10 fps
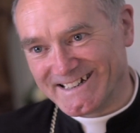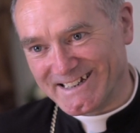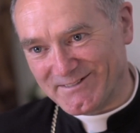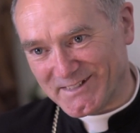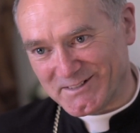
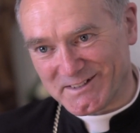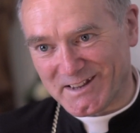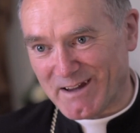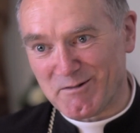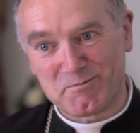If there is a
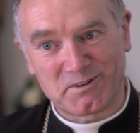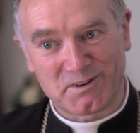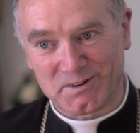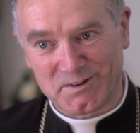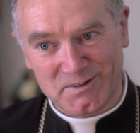time of
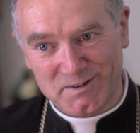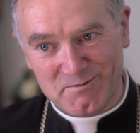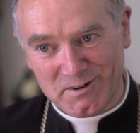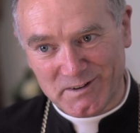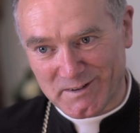persecution,
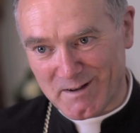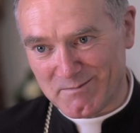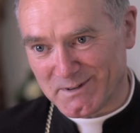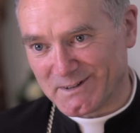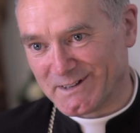for
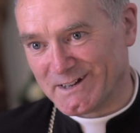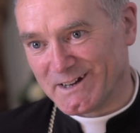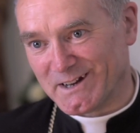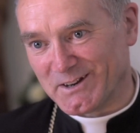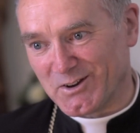example,
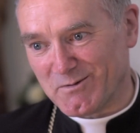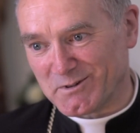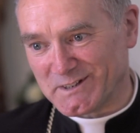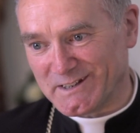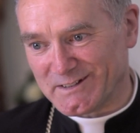
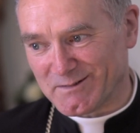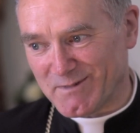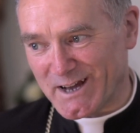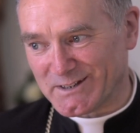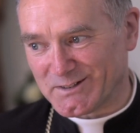nobody is
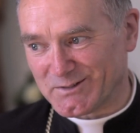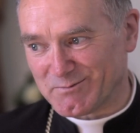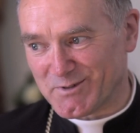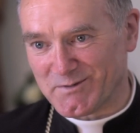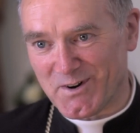obliged to
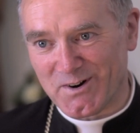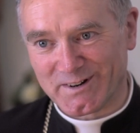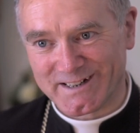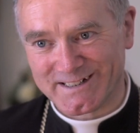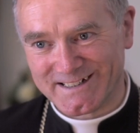
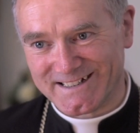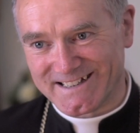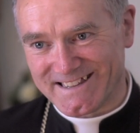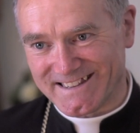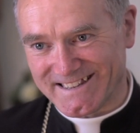provoke
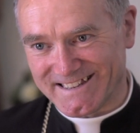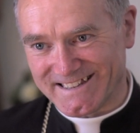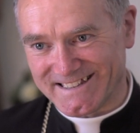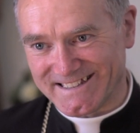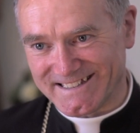
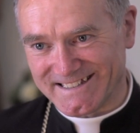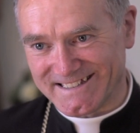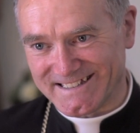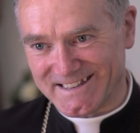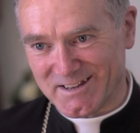the,